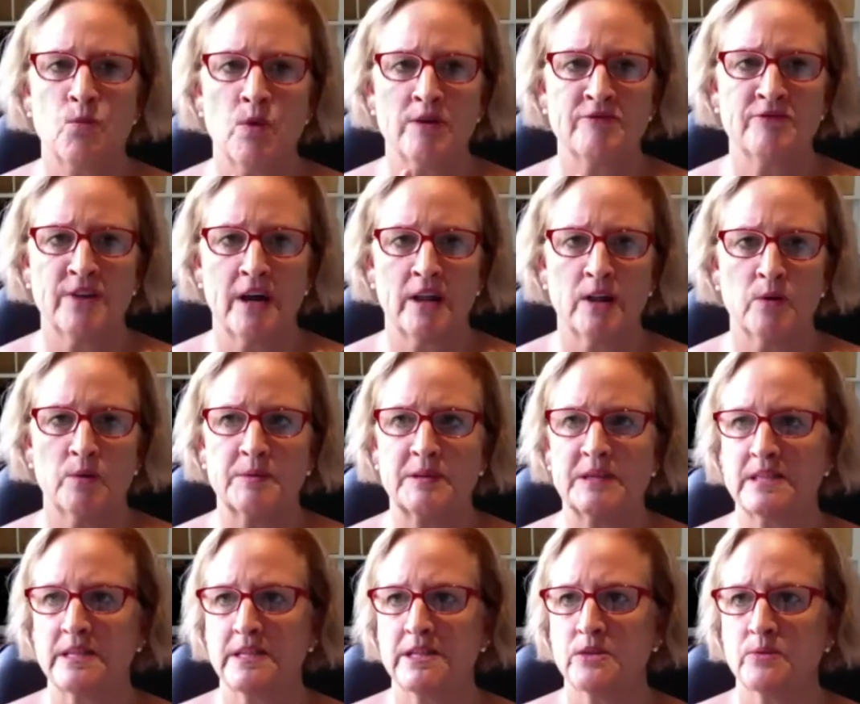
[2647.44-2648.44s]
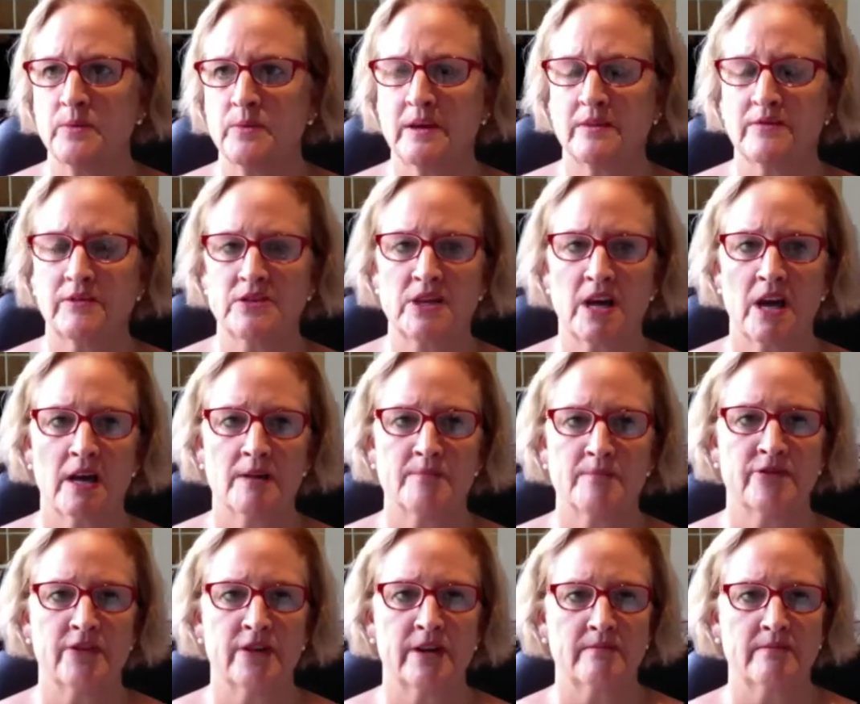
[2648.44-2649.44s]
follow-up, because I know we have a time
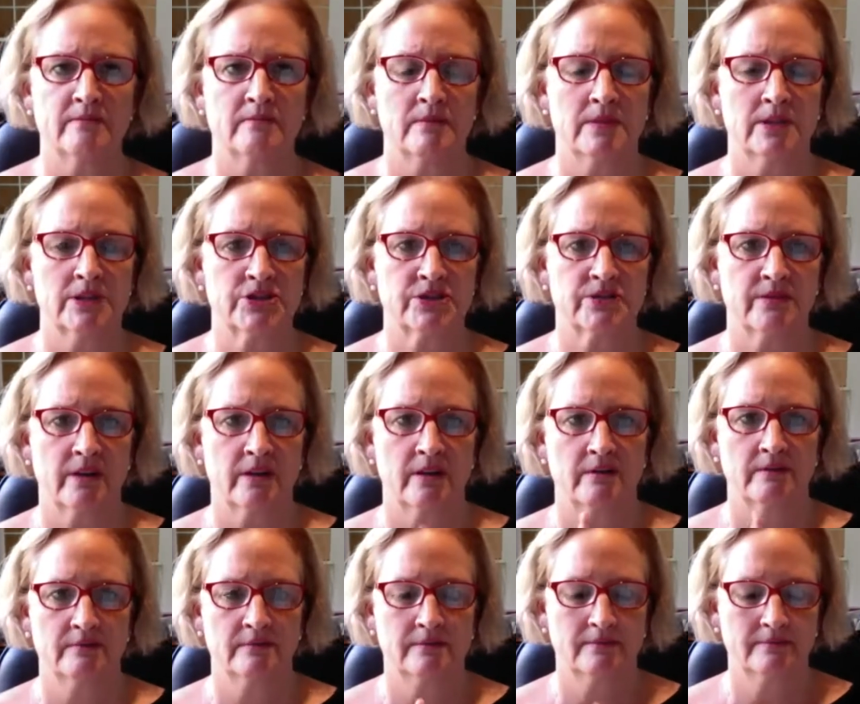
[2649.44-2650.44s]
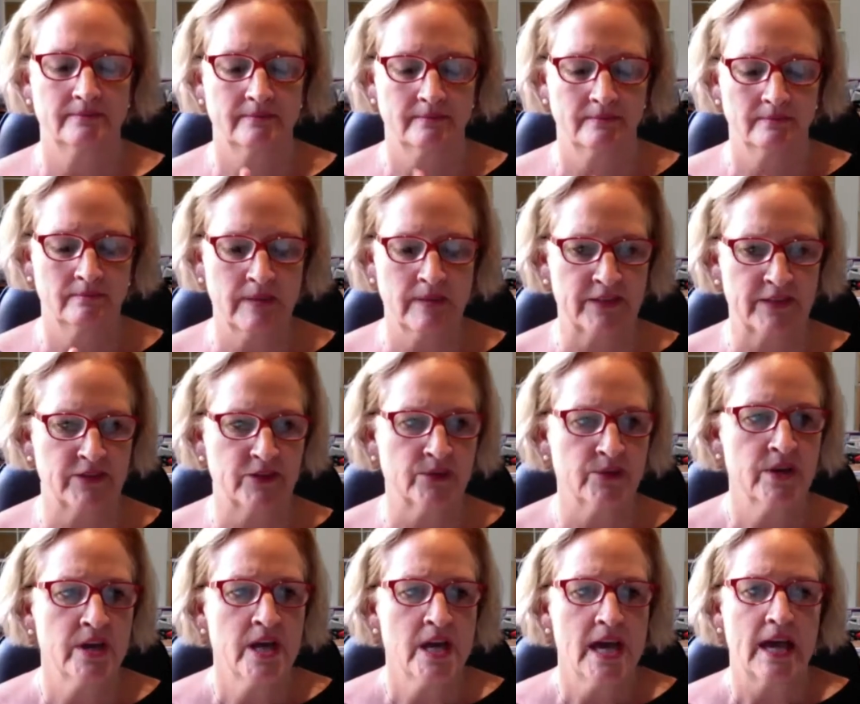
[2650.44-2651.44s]
frame-ish, Matthew,
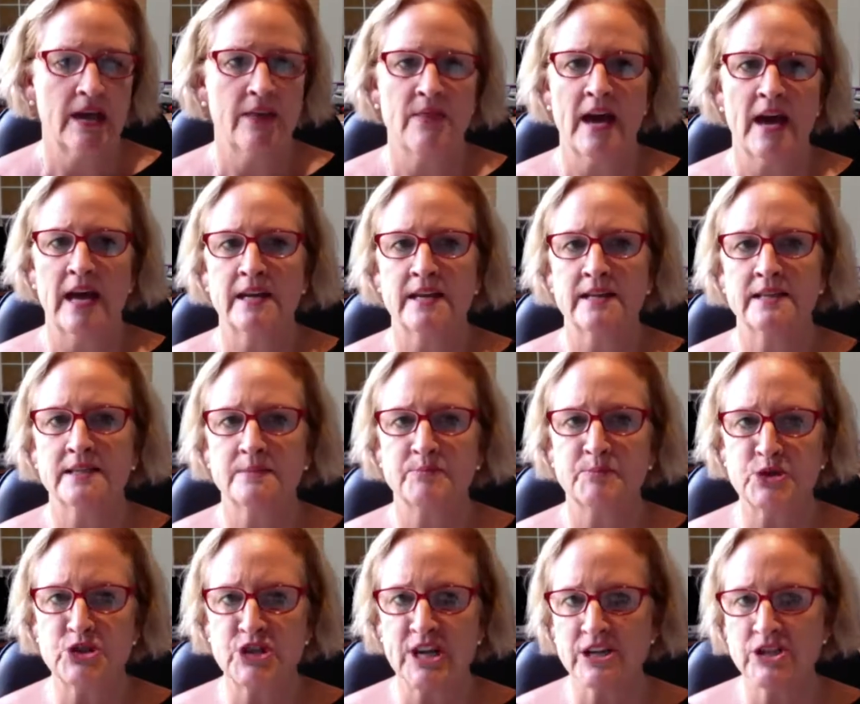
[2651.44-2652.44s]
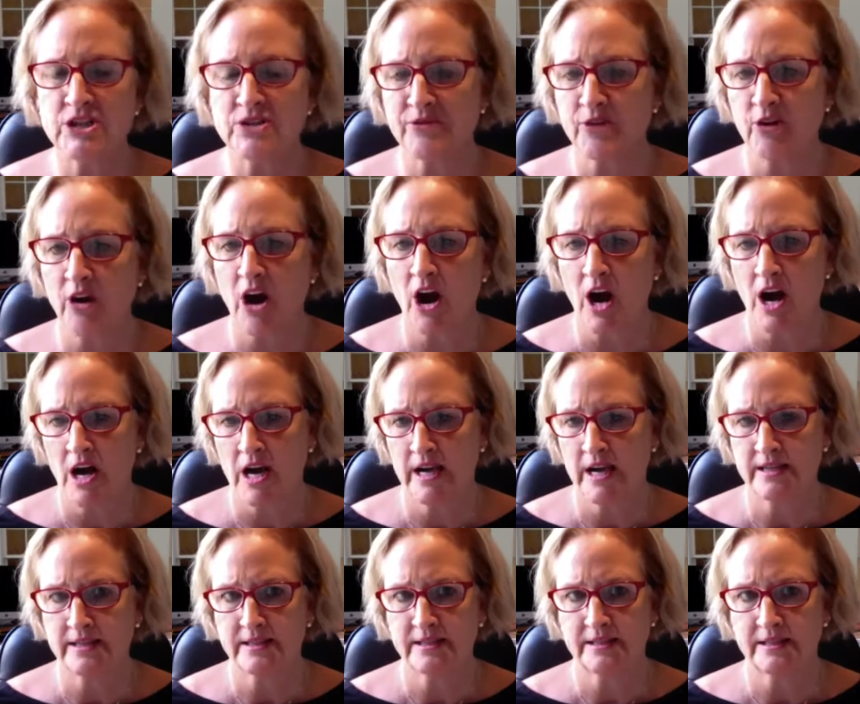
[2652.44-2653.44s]
and that is protection for our
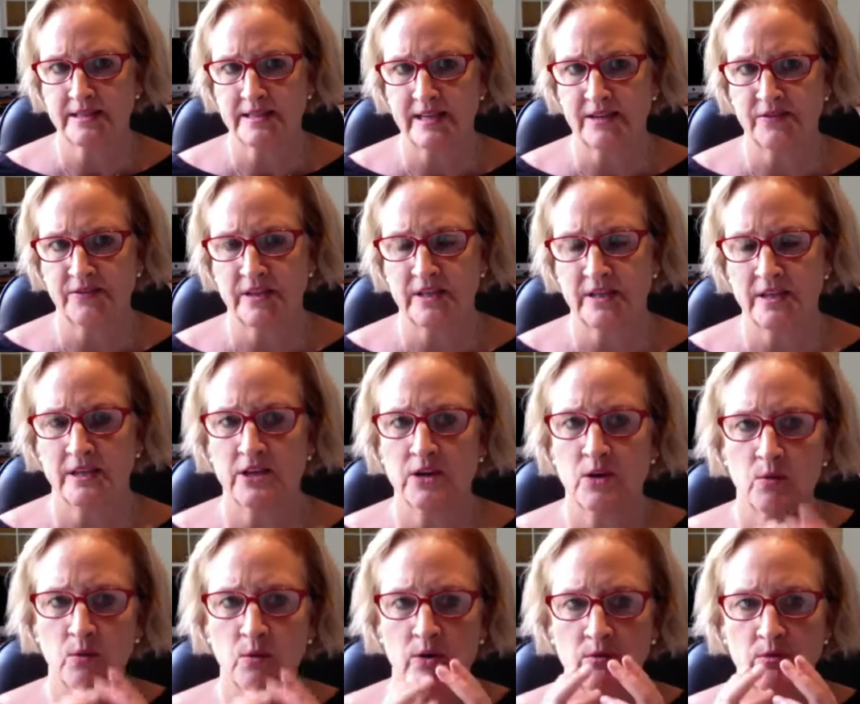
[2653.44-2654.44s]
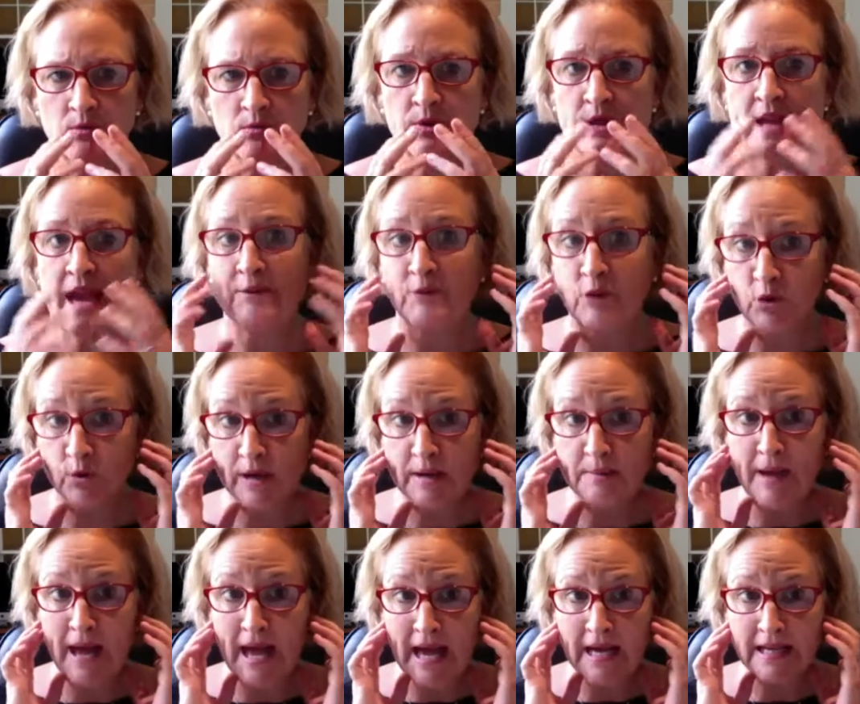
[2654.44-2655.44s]
eyes, David. We have a great
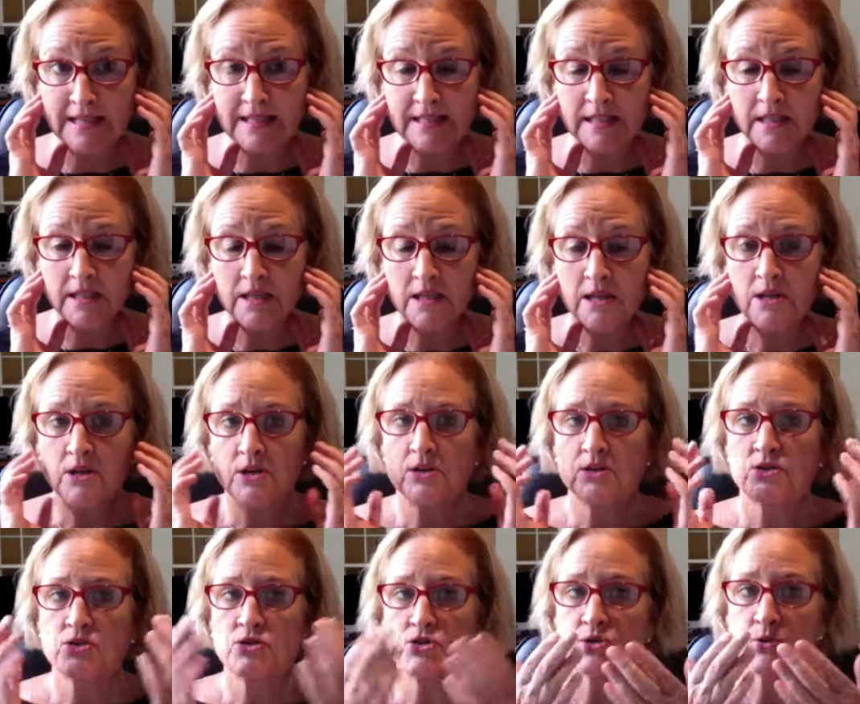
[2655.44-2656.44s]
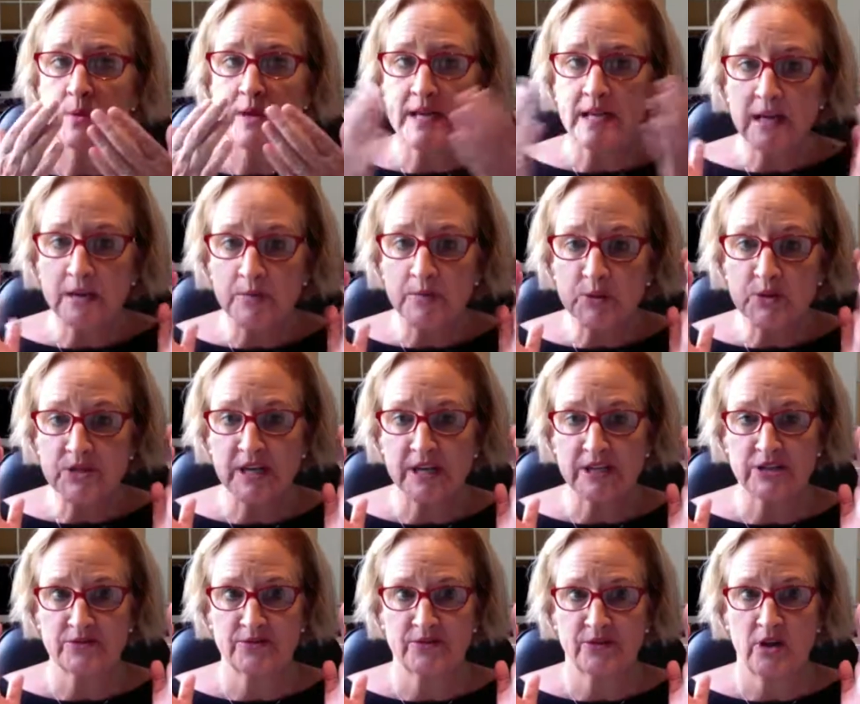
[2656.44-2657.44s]
mask. Do we need
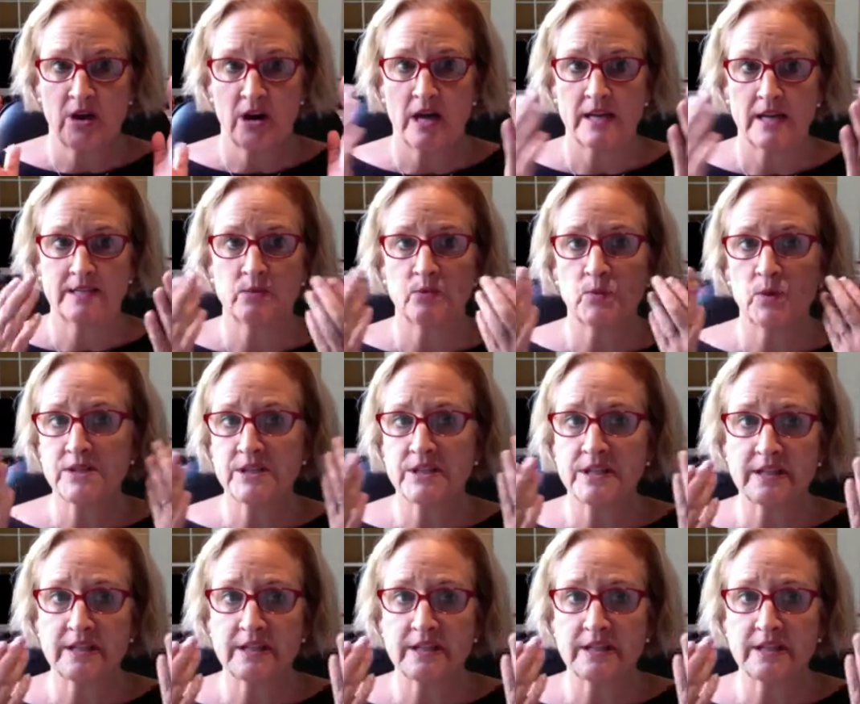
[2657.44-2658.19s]
protection for our eyes? And what's the